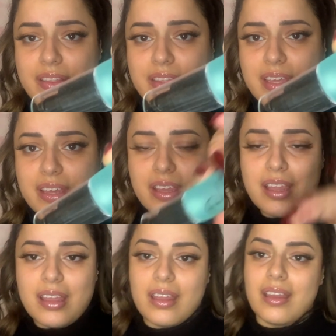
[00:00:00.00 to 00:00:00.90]
the
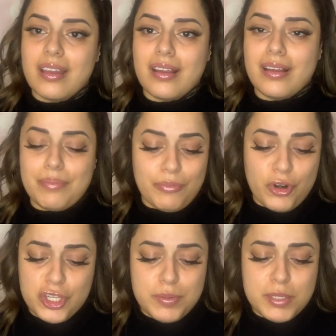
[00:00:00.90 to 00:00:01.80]

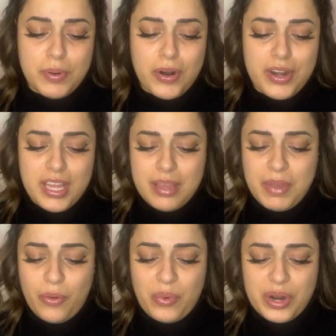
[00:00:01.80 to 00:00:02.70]
Christmas party,
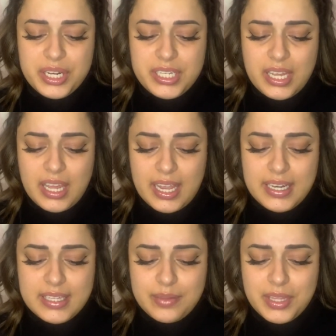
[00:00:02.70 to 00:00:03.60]
my work day? I
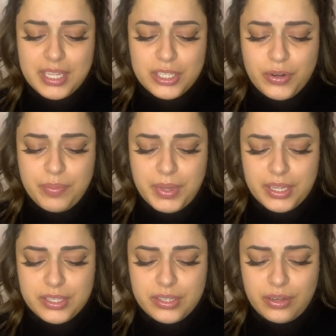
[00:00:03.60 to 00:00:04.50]
need something that's
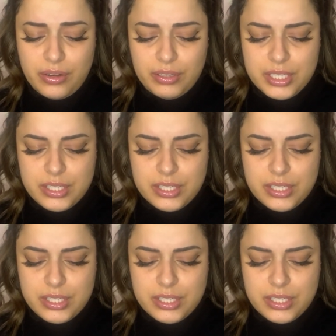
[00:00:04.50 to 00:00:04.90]
gripping, so let's